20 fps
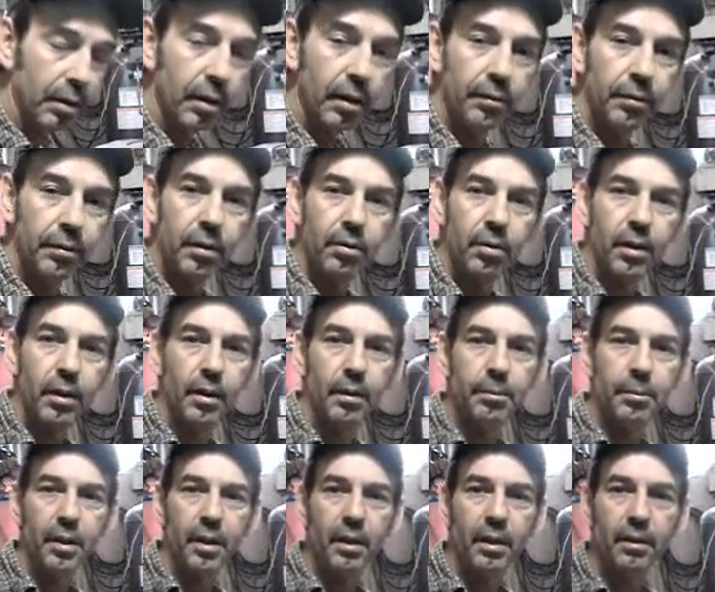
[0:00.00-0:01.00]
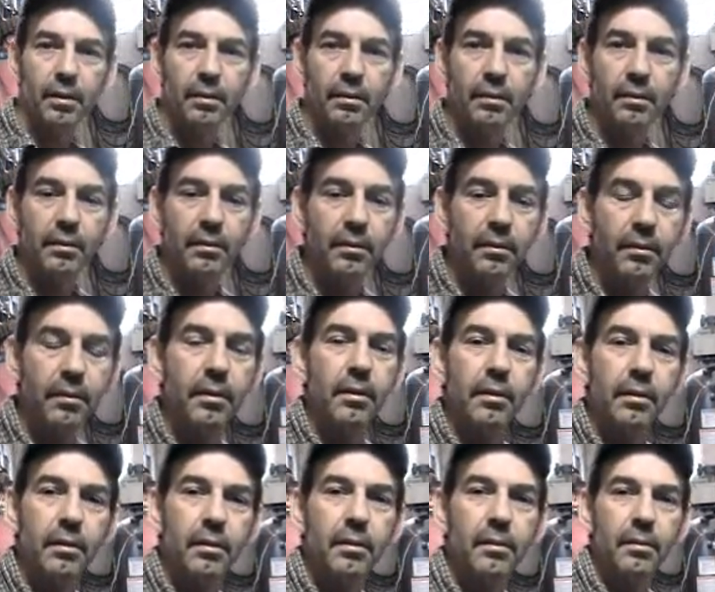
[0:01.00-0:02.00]
want to give you a quick update, and
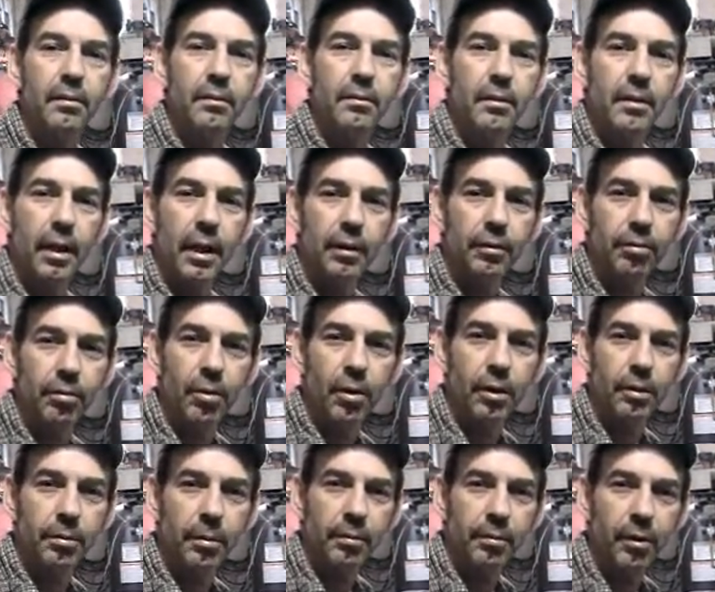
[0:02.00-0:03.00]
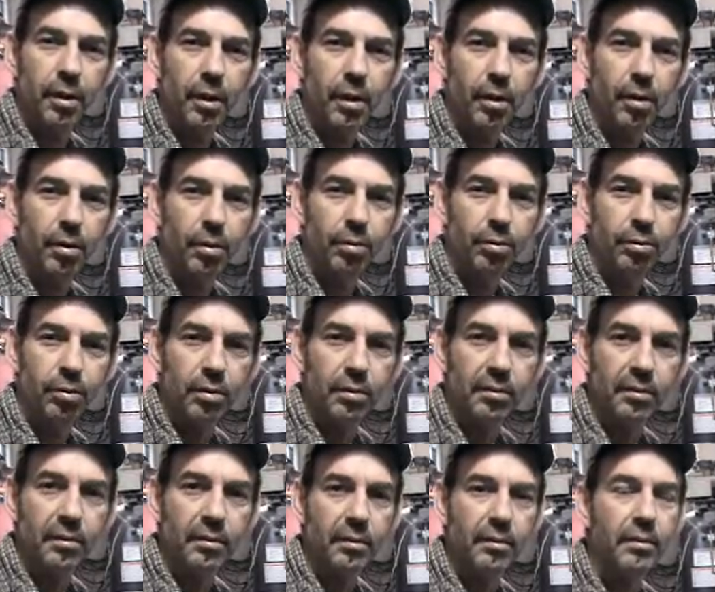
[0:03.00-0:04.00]
thanks for watching my videos,
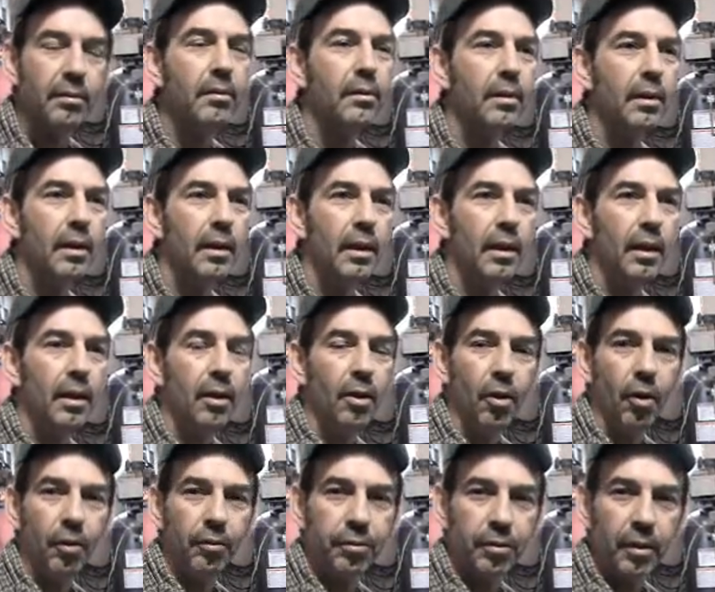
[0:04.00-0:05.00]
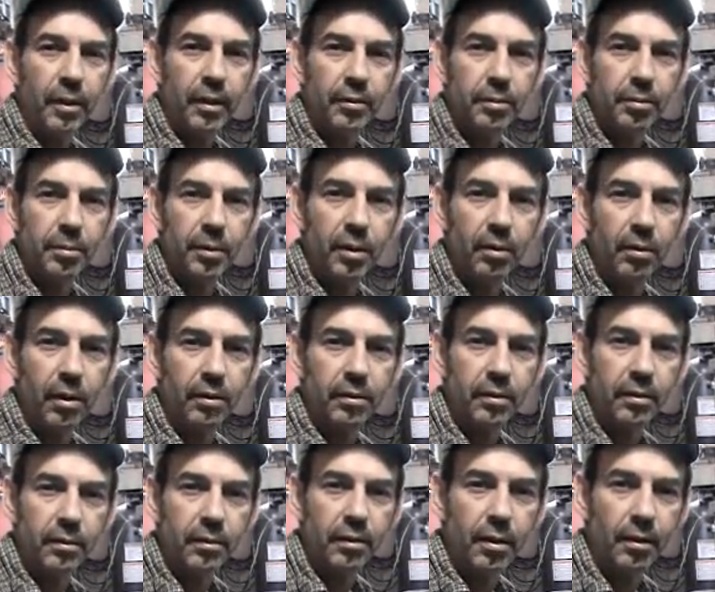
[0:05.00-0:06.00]
and hopefully I have some
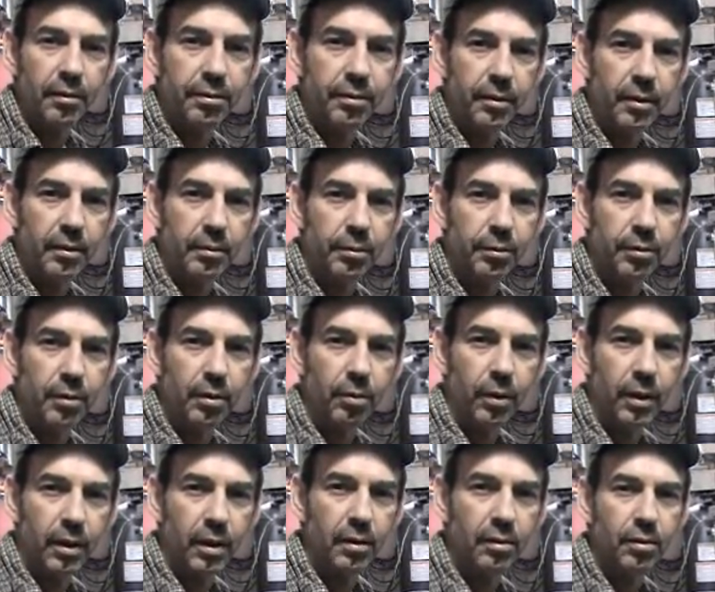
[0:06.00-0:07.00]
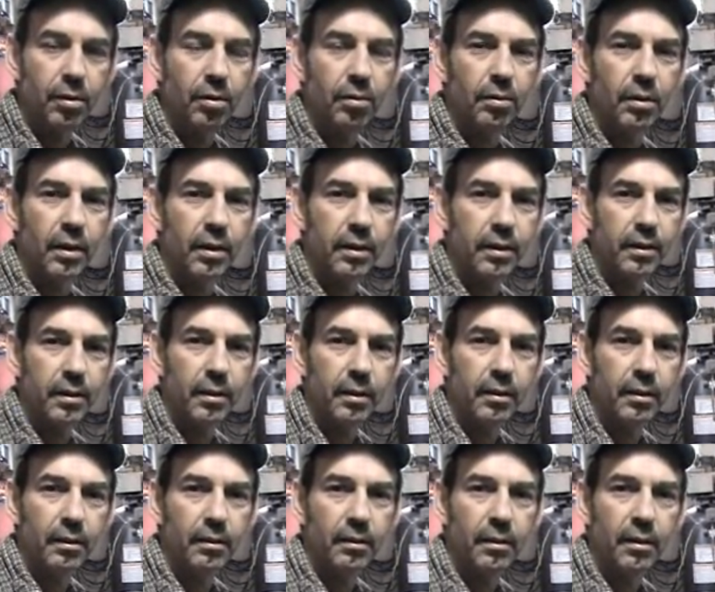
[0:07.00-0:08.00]
interesting stuff for you before the weekend's out with.
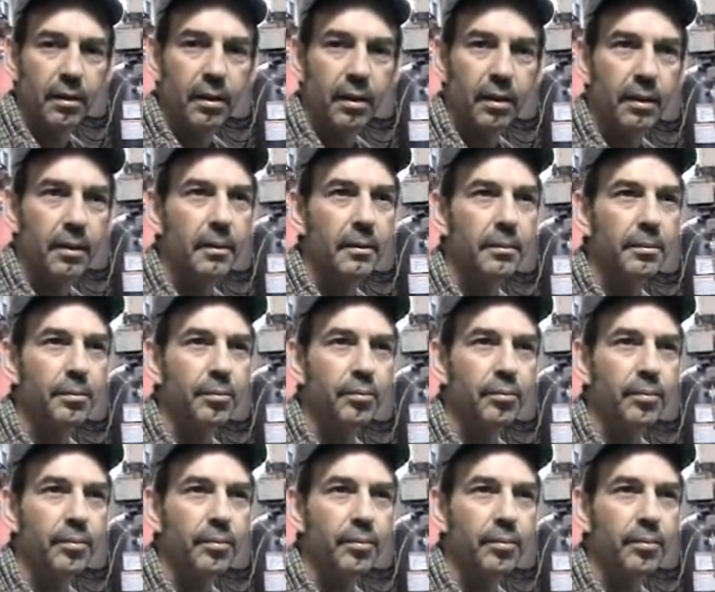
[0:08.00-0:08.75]
And